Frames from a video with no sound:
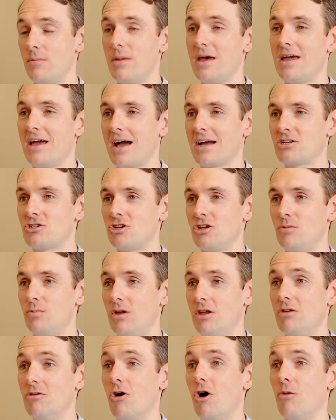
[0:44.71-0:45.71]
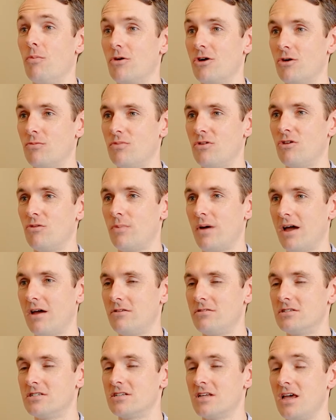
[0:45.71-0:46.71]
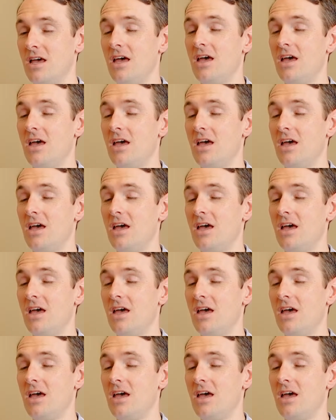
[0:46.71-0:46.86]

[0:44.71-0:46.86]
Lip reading: may actually be up a couple of pounds.